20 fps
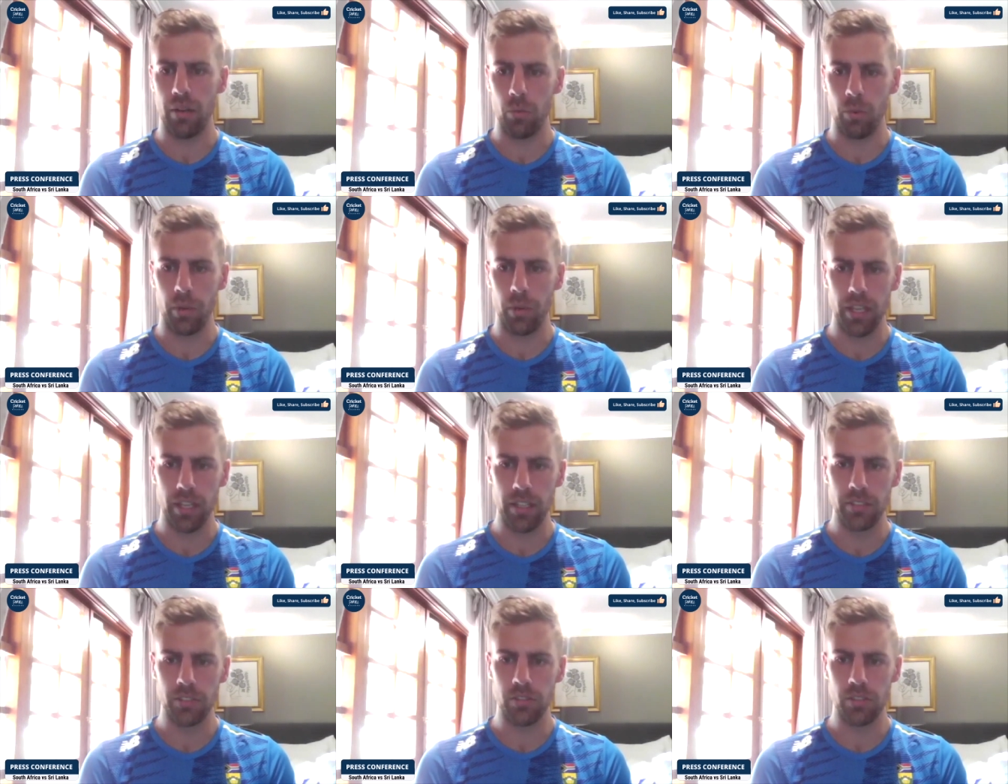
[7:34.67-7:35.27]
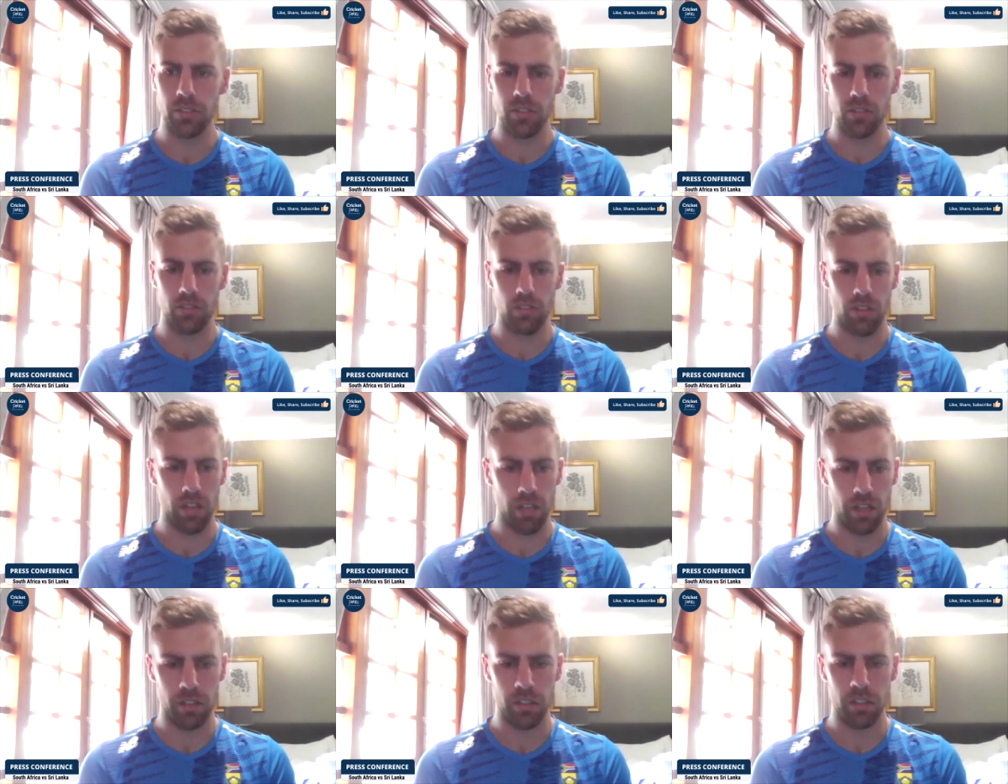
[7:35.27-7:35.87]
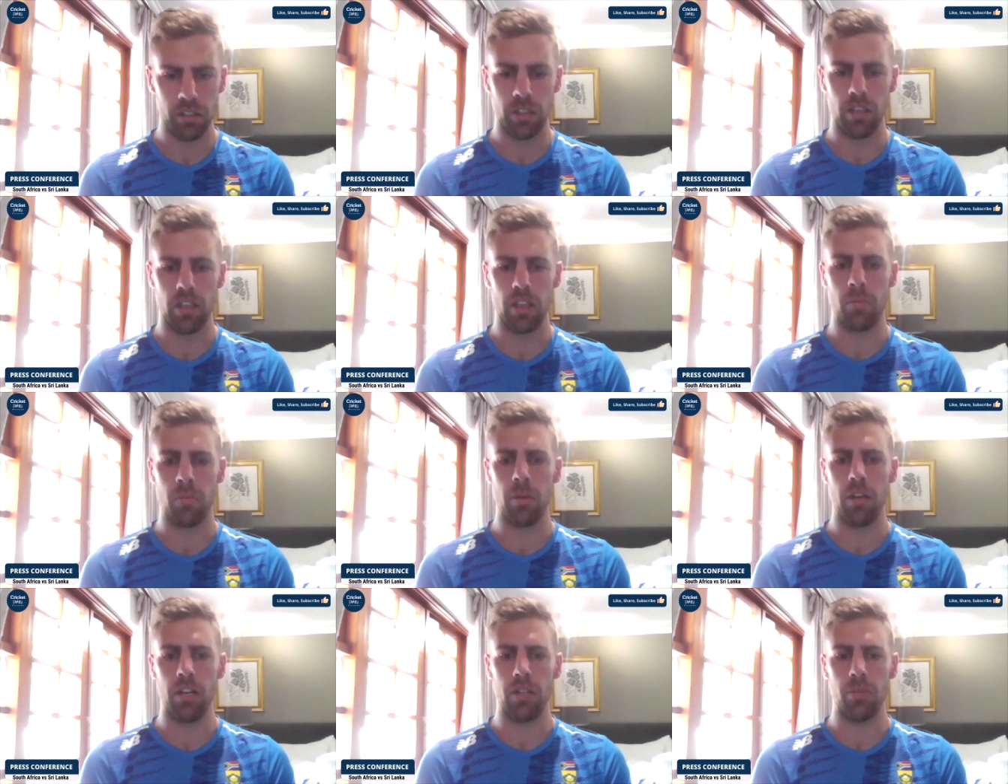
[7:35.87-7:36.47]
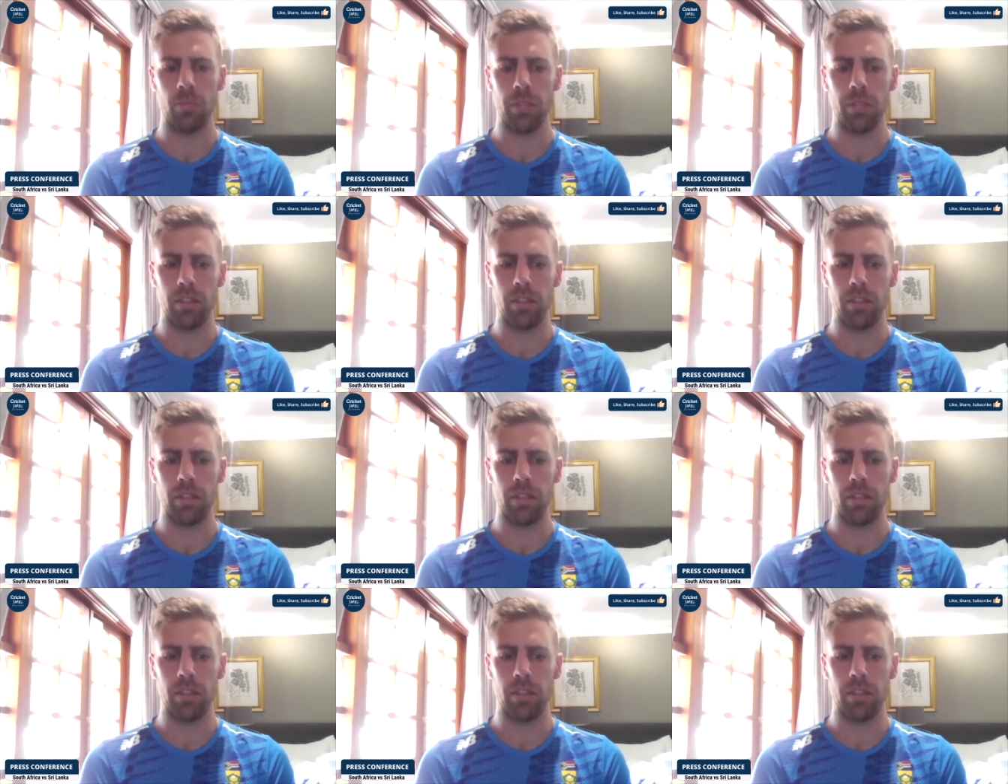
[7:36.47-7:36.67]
where his strengths are. You're going to get him out.